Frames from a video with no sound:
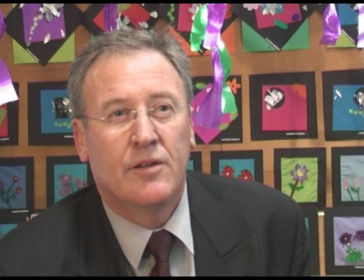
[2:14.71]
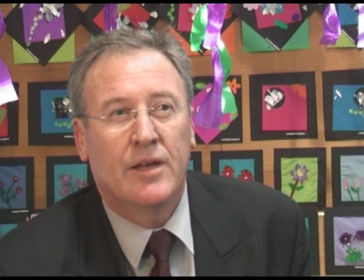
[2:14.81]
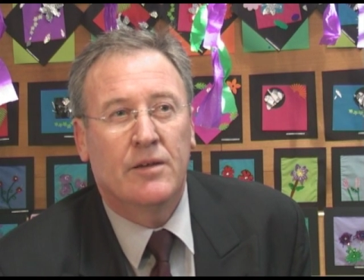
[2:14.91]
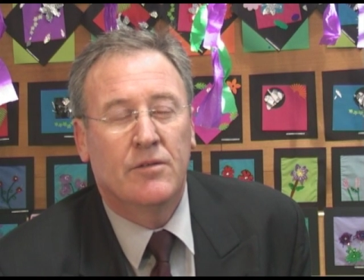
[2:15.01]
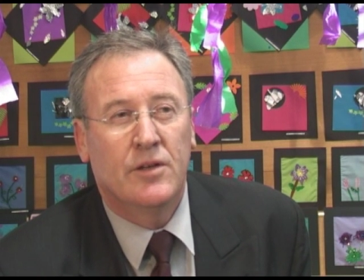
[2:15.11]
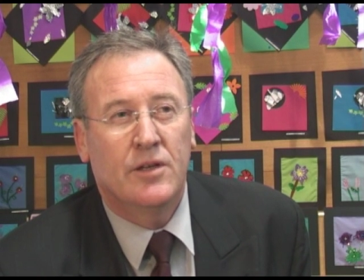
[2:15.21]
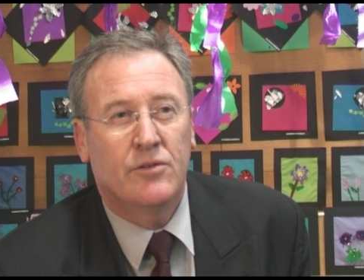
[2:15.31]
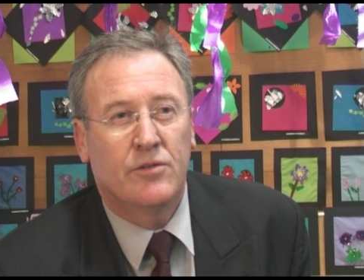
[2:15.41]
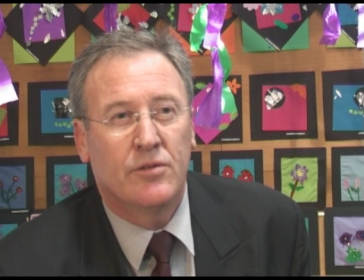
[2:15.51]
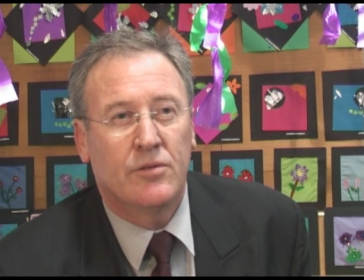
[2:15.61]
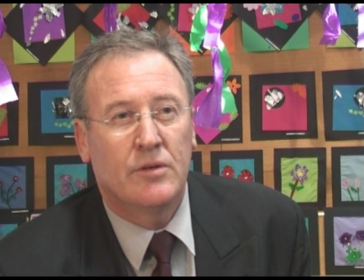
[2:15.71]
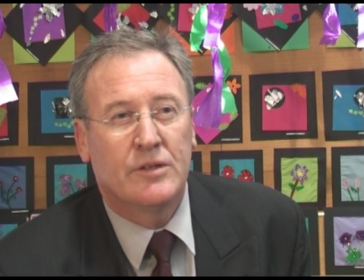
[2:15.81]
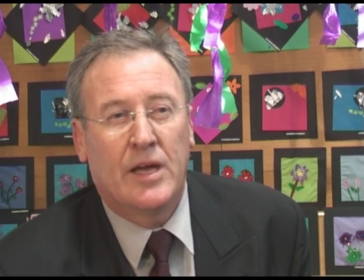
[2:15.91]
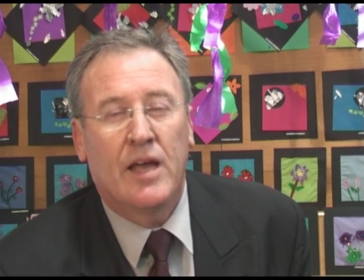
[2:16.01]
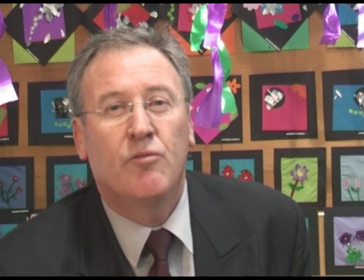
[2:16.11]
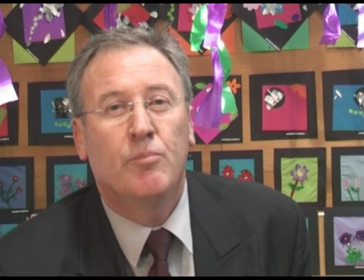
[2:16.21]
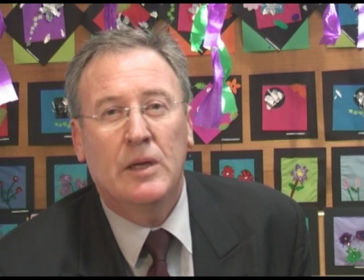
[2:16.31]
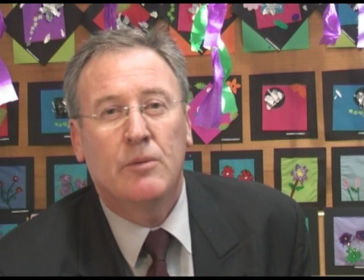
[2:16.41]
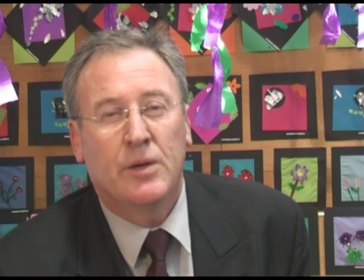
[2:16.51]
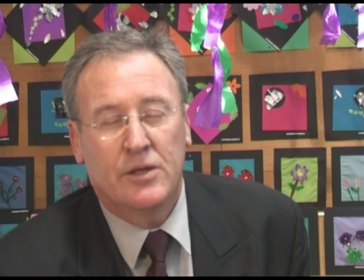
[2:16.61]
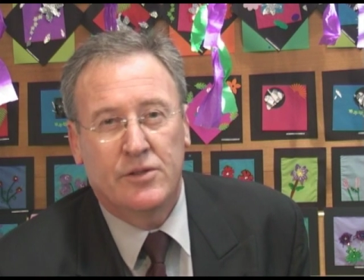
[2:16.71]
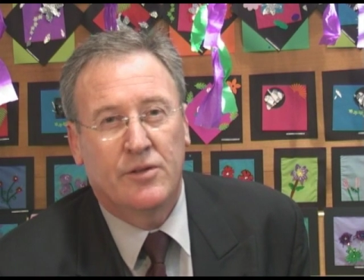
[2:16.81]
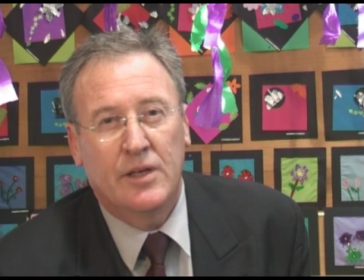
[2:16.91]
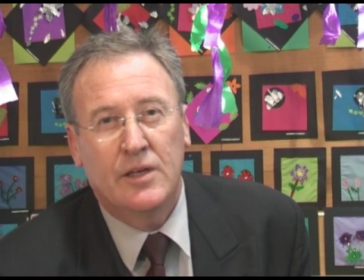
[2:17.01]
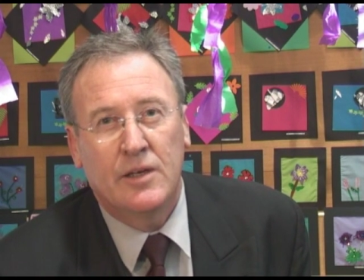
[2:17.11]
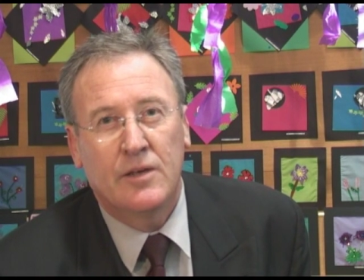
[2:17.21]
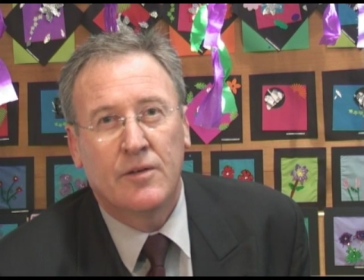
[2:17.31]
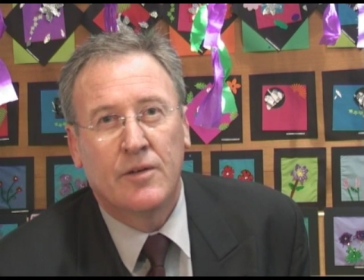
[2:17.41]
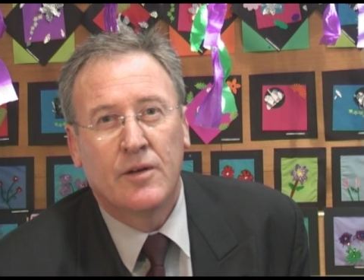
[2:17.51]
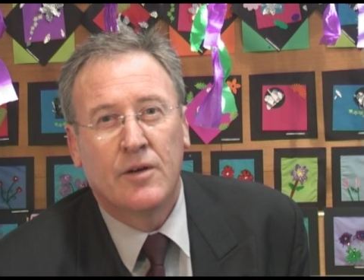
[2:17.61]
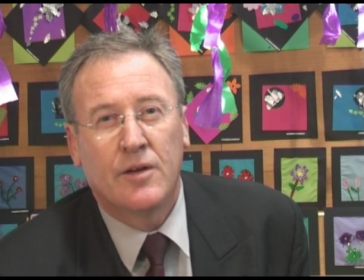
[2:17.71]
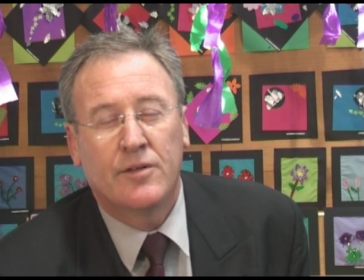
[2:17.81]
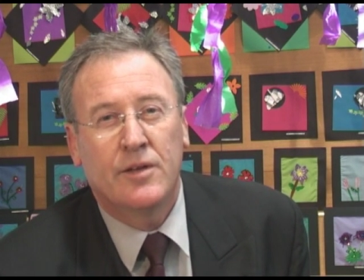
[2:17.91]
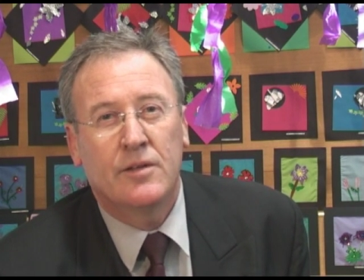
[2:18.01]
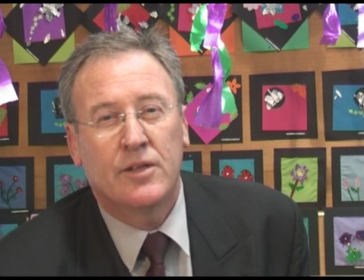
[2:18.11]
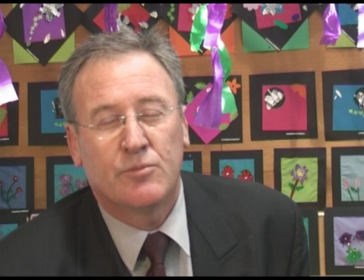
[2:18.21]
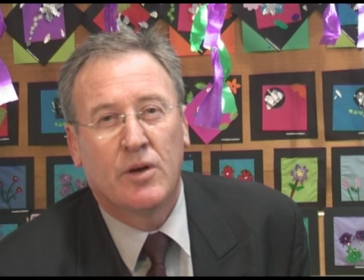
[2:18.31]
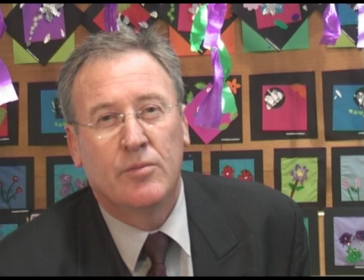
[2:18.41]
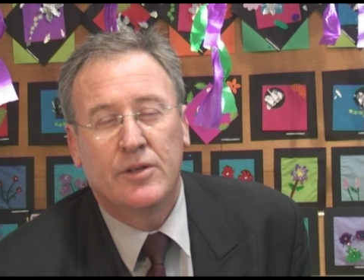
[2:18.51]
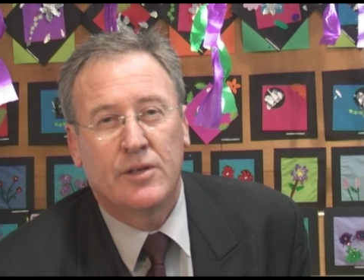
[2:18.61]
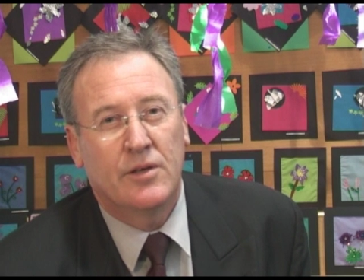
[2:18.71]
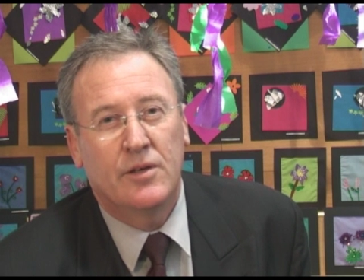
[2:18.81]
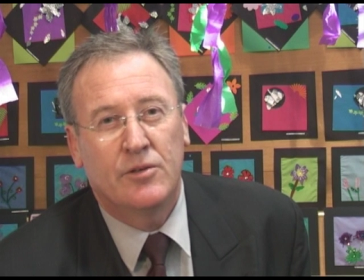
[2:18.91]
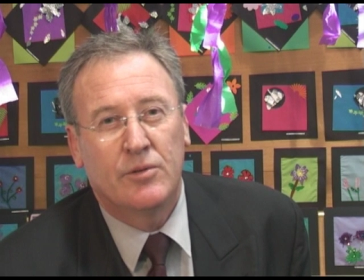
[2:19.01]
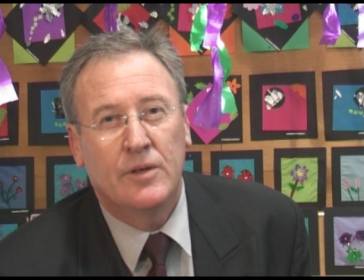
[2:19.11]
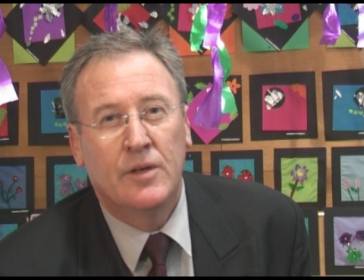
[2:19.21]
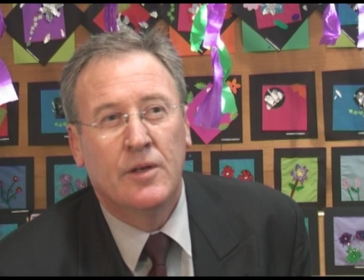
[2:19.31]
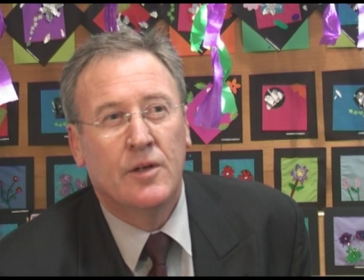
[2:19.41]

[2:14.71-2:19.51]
that need to have big picture thinking. And I think that's probably the key to it.